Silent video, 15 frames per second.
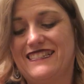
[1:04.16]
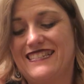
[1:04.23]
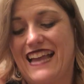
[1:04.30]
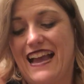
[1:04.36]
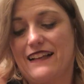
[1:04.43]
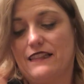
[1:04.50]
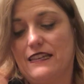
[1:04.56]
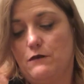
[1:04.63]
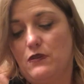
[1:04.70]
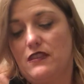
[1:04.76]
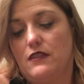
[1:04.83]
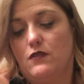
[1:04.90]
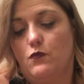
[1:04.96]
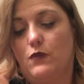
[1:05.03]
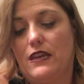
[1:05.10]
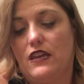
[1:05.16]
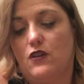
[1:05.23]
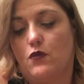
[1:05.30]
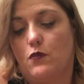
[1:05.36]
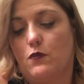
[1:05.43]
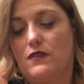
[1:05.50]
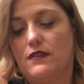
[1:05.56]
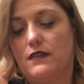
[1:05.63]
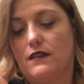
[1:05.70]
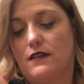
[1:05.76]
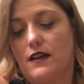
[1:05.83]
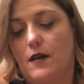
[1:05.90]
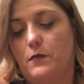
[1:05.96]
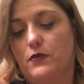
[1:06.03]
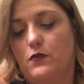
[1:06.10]
exactly within the week or within a
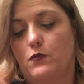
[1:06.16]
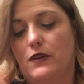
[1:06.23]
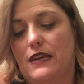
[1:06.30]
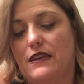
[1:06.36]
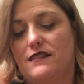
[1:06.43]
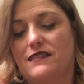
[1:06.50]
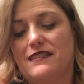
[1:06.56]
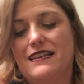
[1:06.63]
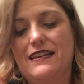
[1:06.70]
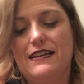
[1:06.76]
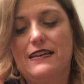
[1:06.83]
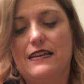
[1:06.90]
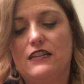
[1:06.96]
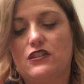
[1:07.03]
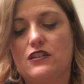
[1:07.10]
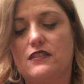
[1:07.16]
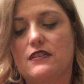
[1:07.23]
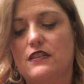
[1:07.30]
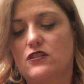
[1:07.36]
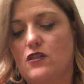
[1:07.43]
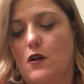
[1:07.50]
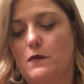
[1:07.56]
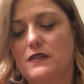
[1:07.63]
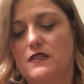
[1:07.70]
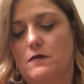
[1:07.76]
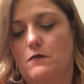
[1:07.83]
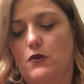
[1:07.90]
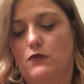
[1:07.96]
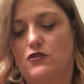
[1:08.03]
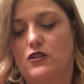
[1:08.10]
couple of weeks. It's just, it's always
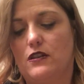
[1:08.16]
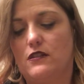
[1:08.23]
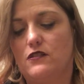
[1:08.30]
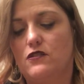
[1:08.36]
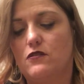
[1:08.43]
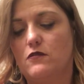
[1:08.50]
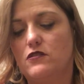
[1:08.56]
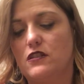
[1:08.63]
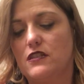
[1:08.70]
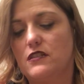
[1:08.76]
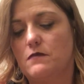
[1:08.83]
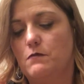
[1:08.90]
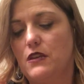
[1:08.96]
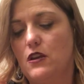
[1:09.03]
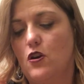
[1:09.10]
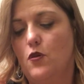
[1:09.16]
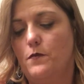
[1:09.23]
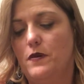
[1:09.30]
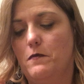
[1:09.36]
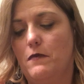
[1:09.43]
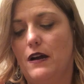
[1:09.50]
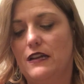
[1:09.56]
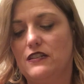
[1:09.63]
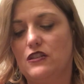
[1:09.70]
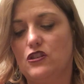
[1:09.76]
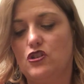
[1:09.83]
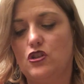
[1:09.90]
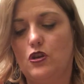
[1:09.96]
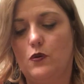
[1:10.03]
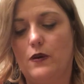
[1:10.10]
in motion. So just be open-minded
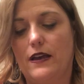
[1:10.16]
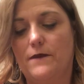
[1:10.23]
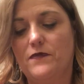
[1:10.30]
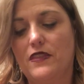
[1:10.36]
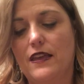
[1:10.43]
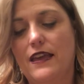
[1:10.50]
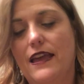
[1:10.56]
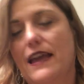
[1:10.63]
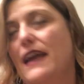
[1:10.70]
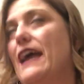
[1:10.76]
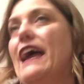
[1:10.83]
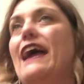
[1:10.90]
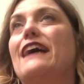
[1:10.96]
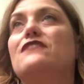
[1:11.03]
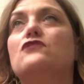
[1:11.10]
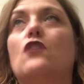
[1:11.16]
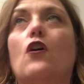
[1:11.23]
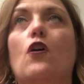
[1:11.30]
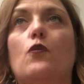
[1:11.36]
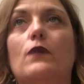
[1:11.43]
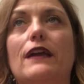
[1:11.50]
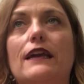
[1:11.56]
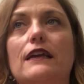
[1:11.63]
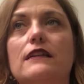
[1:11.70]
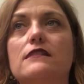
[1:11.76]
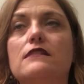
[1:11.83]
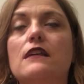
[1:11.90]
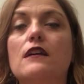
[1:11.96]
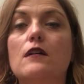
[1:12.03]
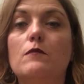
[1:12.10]
to it. As
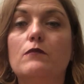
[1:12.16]
always,